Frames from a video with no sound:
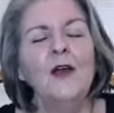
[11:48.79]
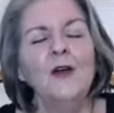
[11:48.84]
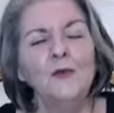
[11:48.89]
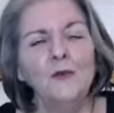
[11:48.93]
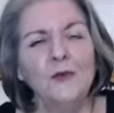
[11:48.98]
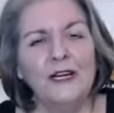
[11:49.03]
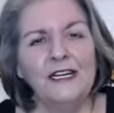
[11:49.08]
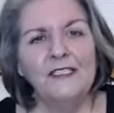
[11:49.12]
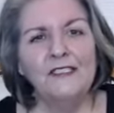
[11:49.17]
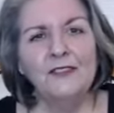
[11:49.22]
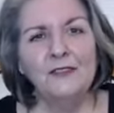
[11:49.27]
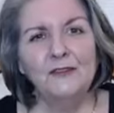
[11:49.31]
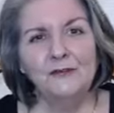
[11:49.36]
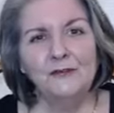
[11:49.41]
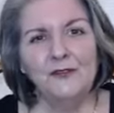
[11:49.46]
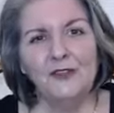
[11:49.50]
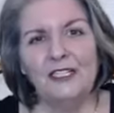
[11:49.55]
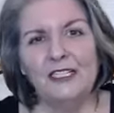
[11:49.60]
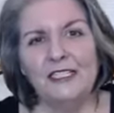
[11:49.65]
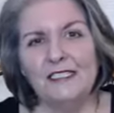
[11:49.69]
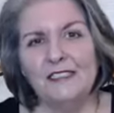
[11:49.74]
raise your
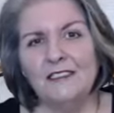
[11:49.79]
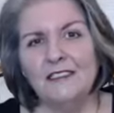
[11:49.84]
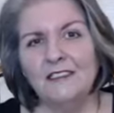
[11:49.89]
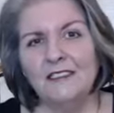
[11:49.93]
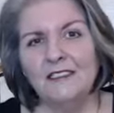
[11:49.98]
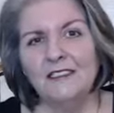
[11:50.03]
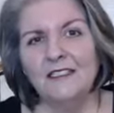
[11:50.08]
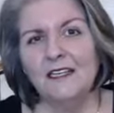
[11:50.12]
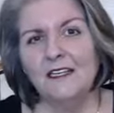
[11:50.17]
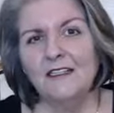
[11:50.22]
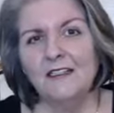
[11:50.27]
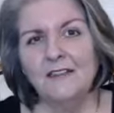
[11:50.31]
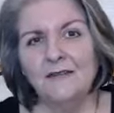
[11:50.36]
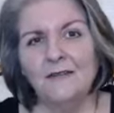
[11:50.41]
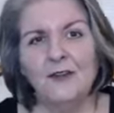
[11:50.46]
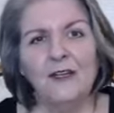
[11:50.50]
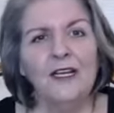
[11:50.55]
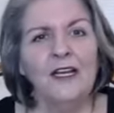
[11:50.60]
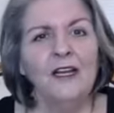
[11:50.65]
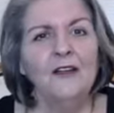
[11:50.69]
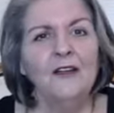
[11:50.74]
fees instead of
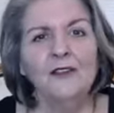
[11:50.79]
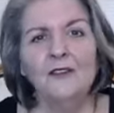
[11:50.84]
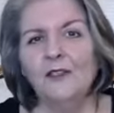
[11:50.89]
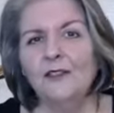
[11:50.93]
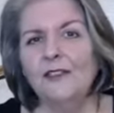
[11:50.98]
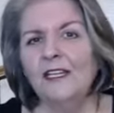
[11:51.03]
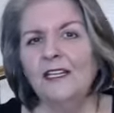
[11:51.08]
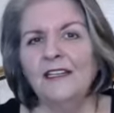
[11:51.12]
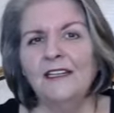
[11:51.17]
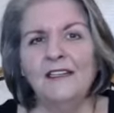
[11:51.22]
looking